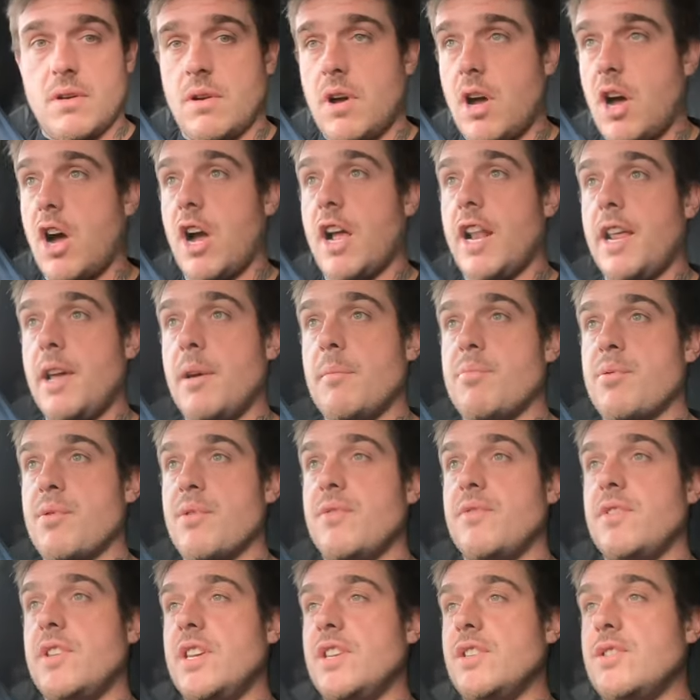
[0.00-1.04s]
highly
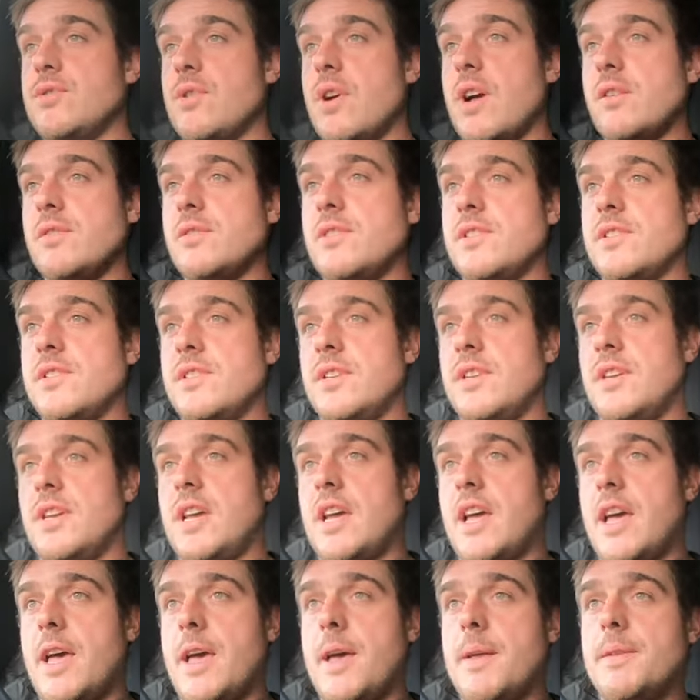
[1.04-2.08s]
approve these trousers.
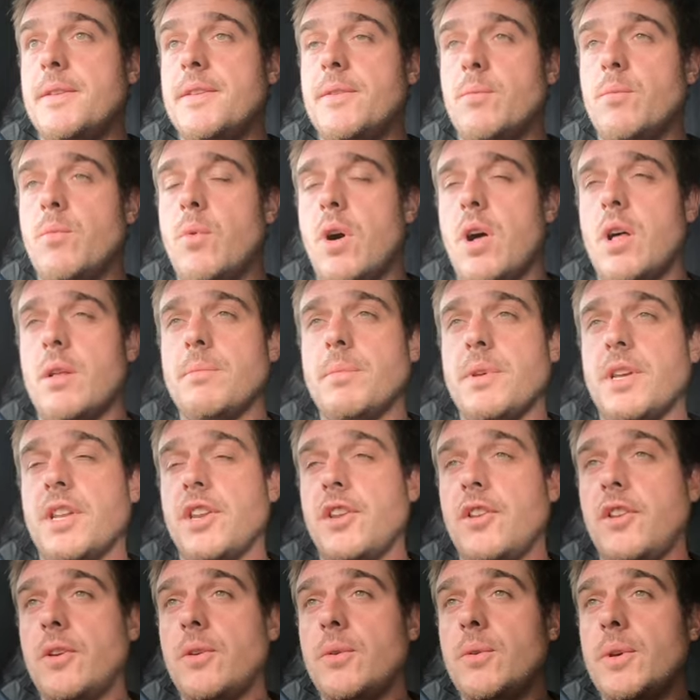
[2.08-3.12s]
And what I'm going to
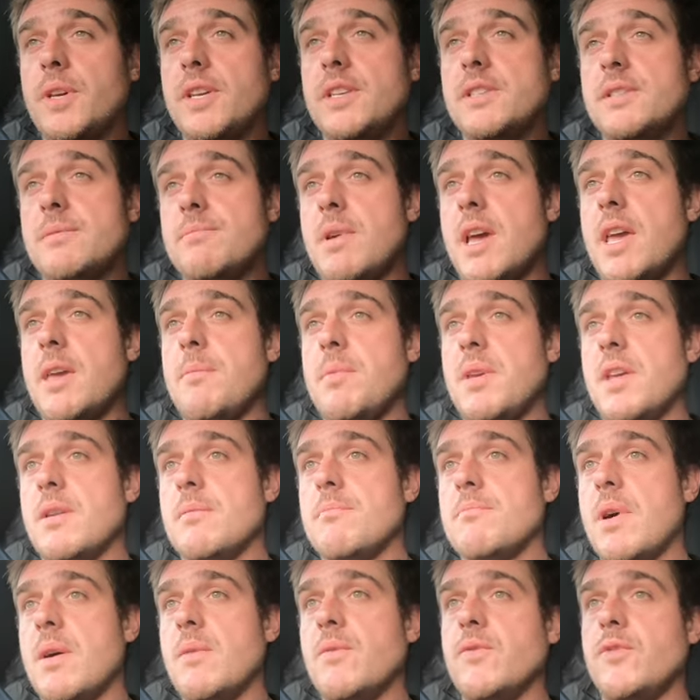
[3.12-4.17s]
do is maybe in a
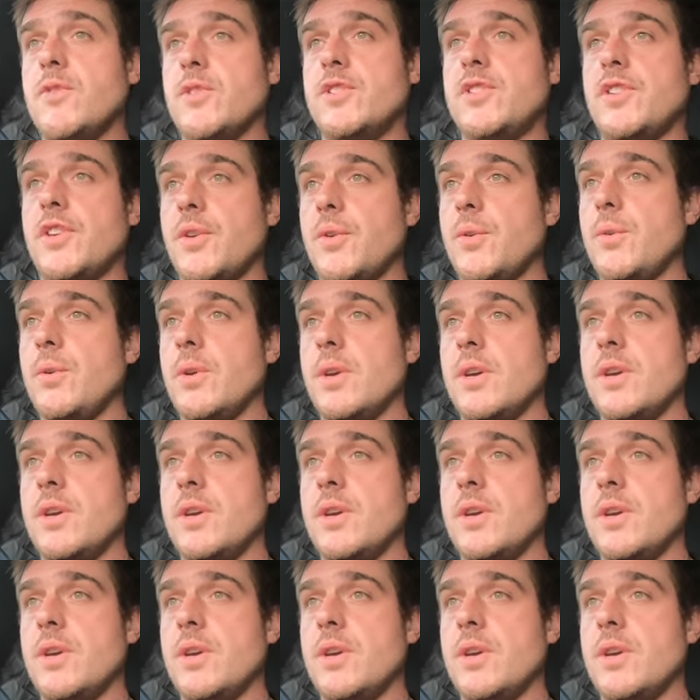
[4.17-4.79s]
month or two,